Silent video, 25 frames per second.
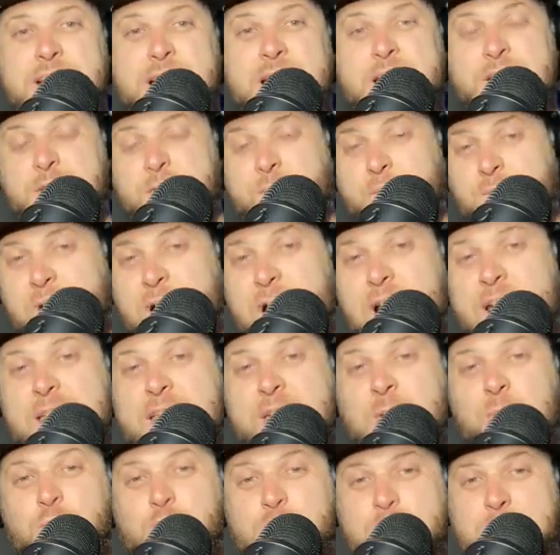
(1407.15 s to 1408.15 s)
And you're right,
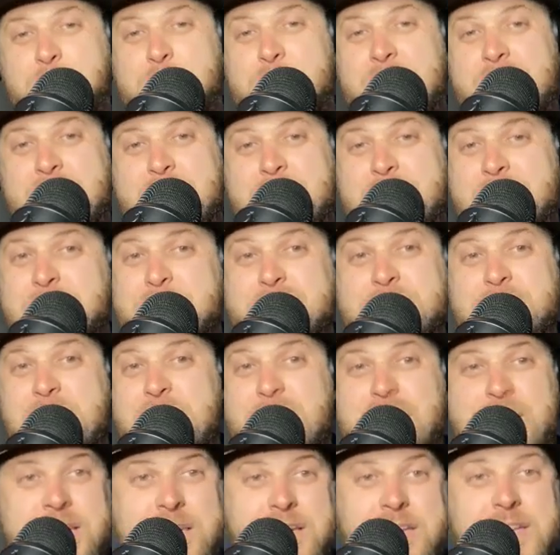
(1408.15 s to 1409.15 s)
it would be an
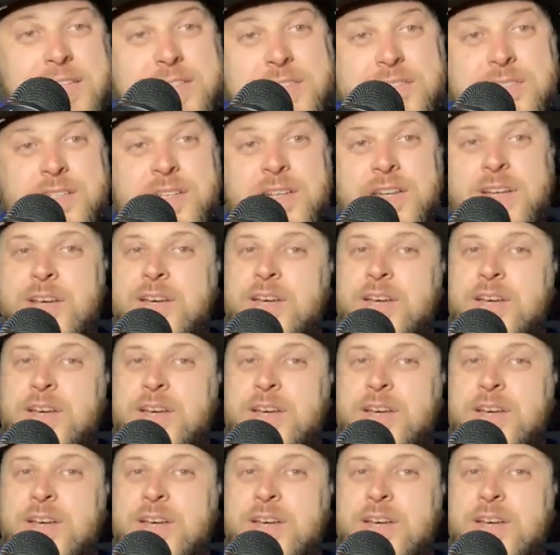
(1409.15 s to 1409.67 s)
insane East.